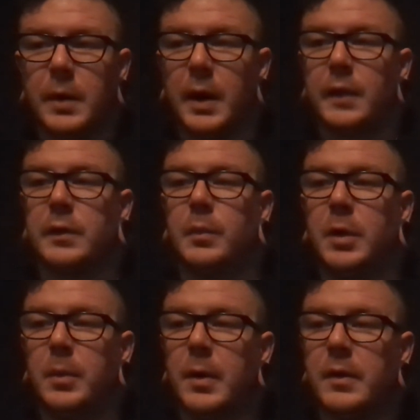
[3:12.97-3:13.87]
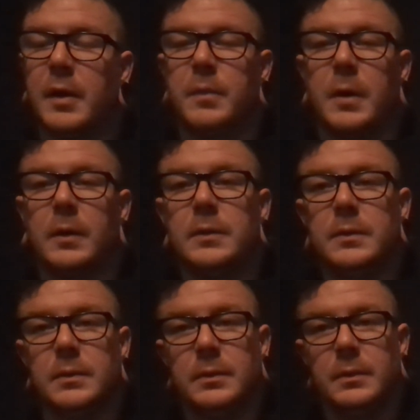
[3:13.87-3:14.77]
asking me about death metal,
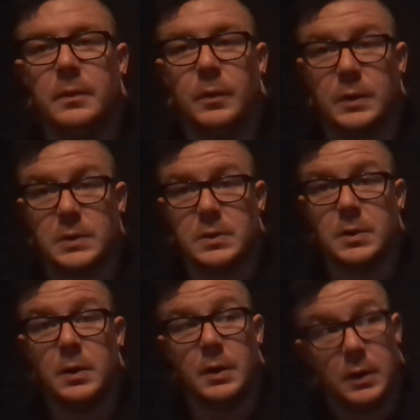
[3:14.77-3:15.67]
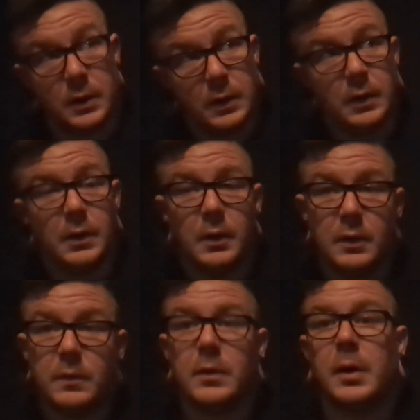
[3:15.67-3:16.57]
which,
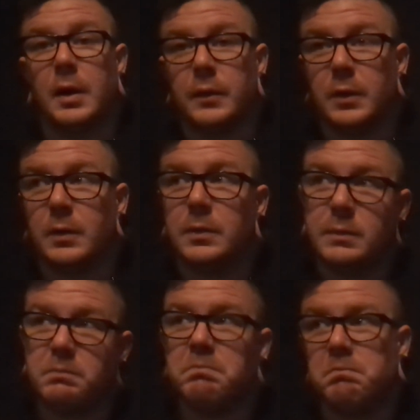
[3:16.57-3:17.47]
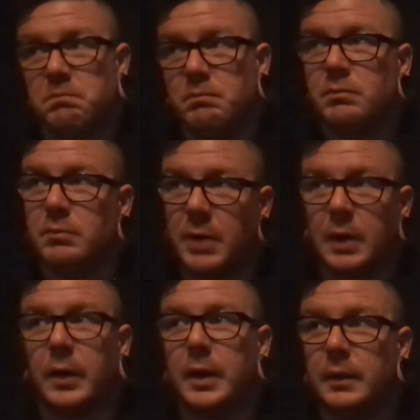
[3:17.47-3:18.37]
if you're kind of a
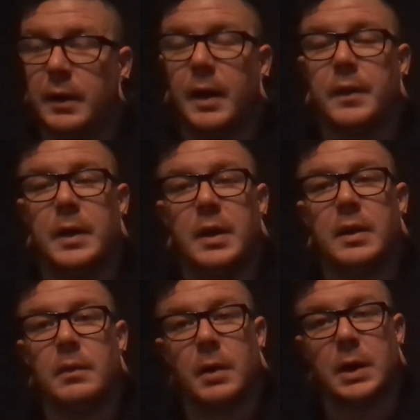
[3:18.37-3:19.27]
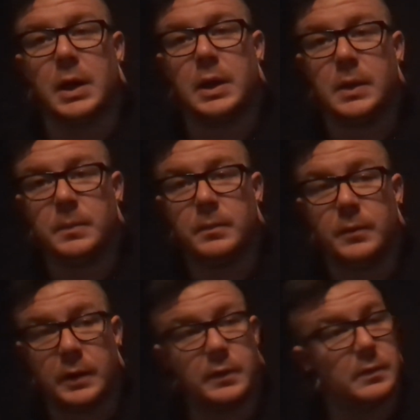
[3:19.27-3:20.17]
metalhead gothy idiot like I am,
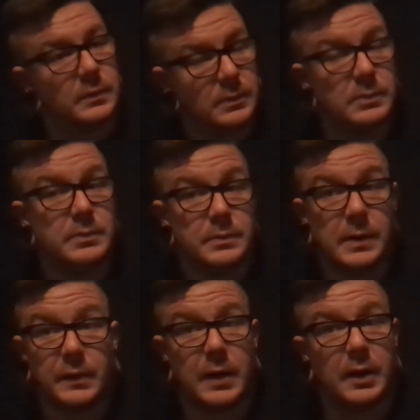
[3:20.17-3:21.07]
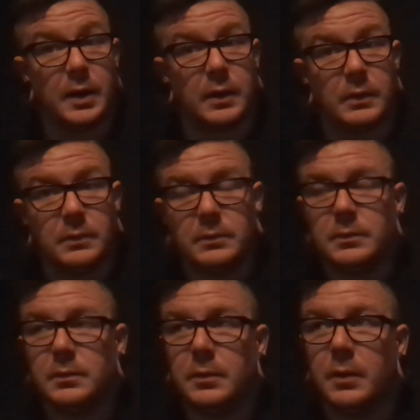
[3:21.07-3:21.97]
that's not nothing.
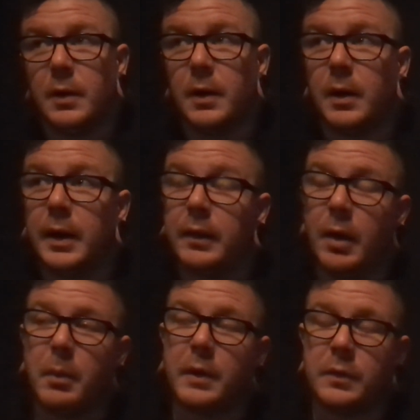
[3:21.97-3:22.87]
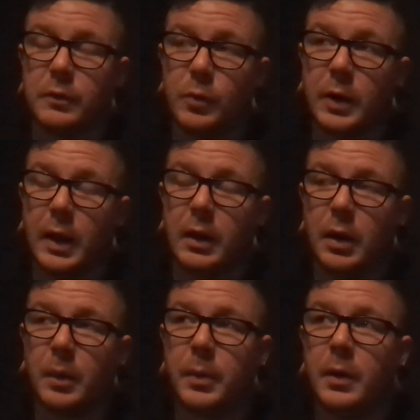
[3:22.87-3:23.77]
And that message would end
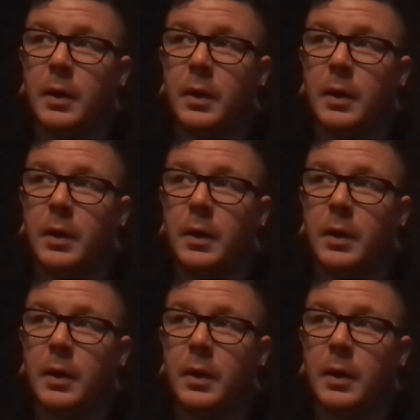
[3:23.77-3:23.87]
up